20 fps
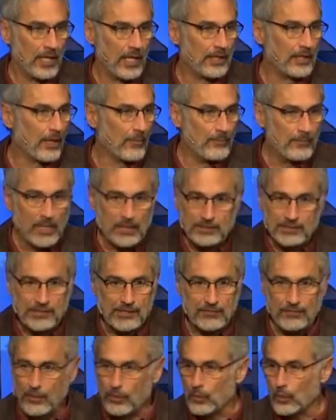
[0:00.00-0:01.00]
In the
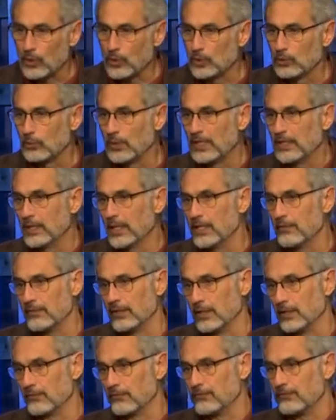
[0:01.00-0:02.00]
midst of the world we live
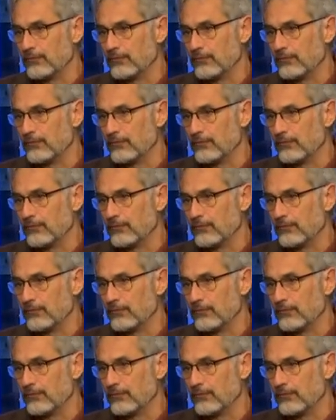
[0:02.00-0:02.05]
in,